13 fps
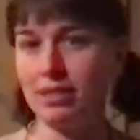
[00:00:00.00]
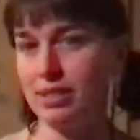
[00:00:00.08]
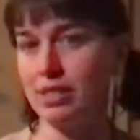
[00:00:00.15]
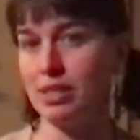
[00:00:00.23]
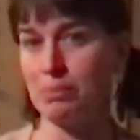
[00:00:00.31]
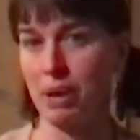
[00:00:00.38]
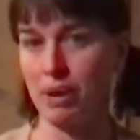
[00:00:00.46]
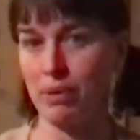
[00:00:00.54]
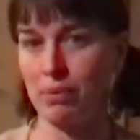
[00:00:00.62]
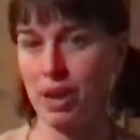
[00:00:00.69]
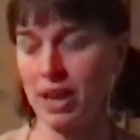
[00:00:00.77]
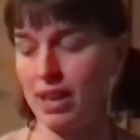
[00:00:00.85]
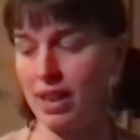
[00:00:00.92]
This is my
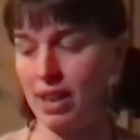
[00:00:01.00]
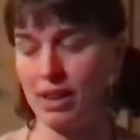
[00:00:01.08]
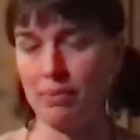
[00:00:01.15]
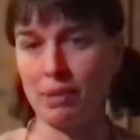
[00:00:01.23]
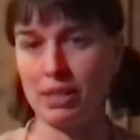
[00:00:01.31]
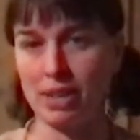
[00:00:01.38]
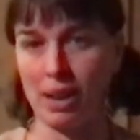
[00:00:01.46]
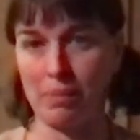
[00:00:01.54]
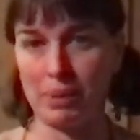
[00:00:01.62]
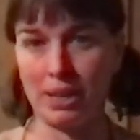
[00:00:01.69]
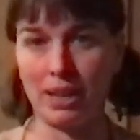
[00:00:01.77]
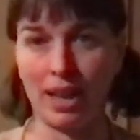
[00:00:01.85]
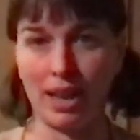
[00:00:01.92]
right hand, my
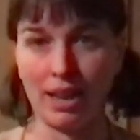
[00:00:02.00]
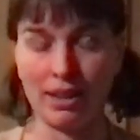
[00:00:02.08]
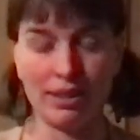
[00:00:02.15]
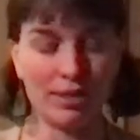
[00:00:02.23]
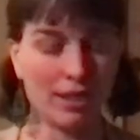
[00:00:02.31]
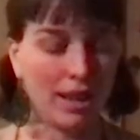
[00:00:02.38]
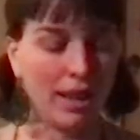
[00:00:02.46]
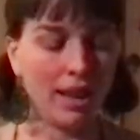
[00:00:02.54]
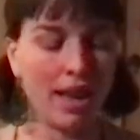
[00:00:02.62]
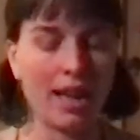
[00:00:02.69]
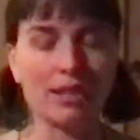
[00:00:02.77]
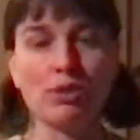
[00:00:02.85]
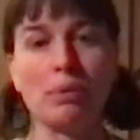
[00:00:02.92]
dominant hand,
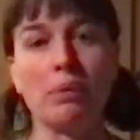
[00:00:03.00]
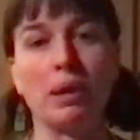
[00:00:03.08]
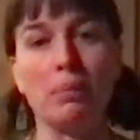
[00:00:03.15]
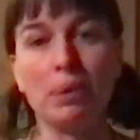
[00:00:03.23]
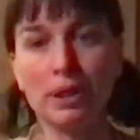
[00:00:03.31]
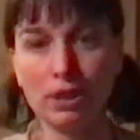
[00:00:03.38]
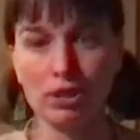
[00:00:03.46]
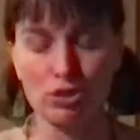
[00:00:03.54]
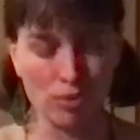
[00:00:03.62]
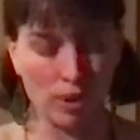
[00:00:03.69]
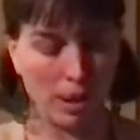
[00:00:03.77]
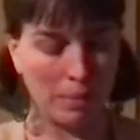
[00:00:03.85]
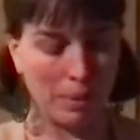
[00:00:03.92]
and so I'm going to put the
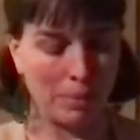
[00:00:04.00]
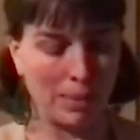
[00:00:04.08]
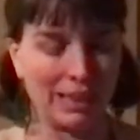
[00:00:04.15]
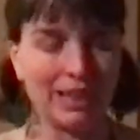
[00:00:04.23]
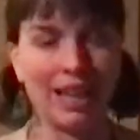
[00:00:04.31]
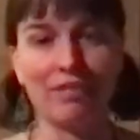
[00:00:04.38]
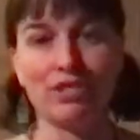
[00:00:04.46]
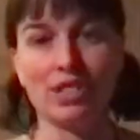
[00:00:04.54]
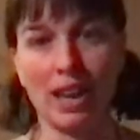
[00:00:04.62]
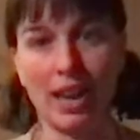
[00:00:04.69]
drum on my left